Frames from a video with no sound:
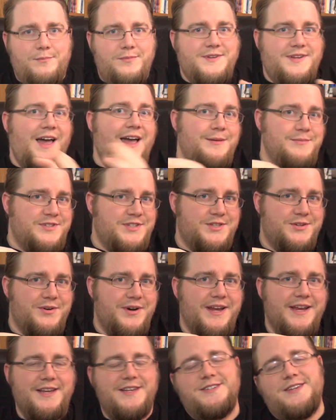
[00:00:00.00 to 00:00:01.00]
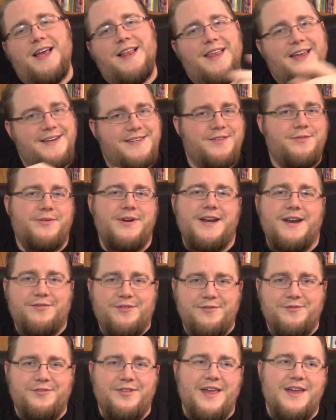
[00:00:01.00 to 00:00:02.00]
times 3. So I like 3
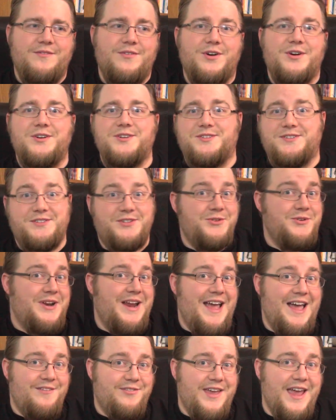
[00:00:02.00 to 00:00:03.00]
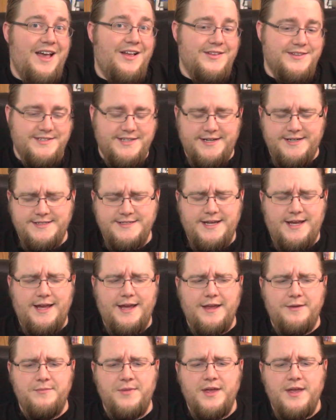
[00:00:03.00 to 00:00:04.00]
different flavors, 2.5 gallons at a
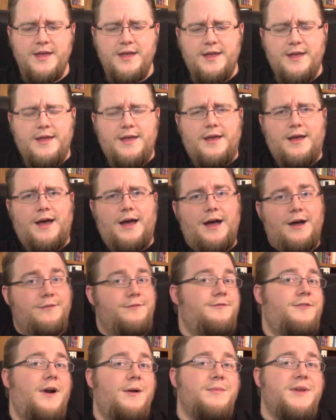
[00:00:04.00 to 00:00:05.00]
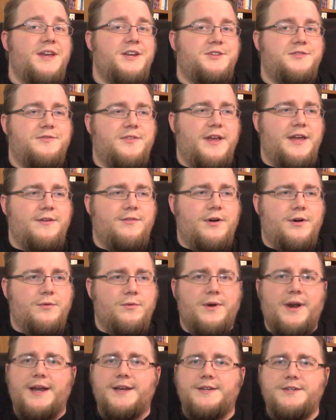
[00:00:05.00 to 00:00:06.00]
time from each flavor.
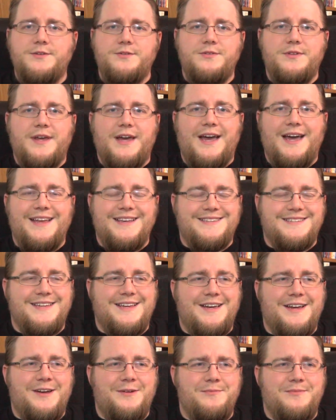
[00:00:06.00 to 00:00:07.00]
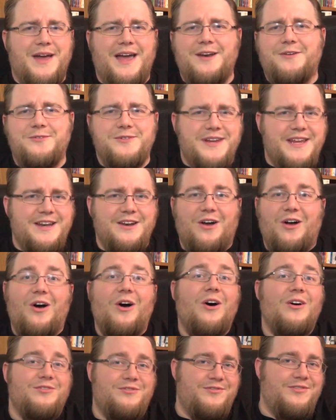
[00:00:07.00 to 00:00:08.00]
When I do that, I don't need
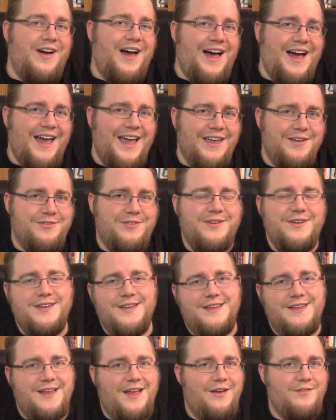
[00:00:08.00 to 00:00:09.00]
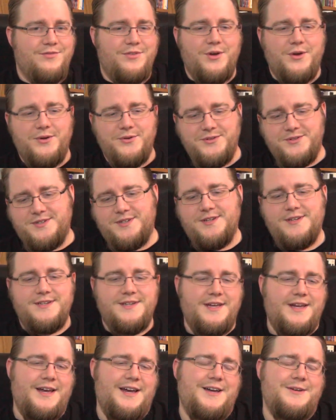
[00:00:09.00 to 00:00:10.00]
all 5 of those
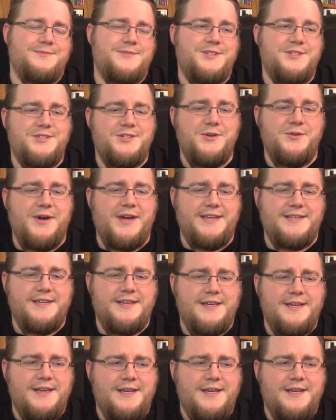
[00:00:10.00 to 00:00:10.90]
to do it.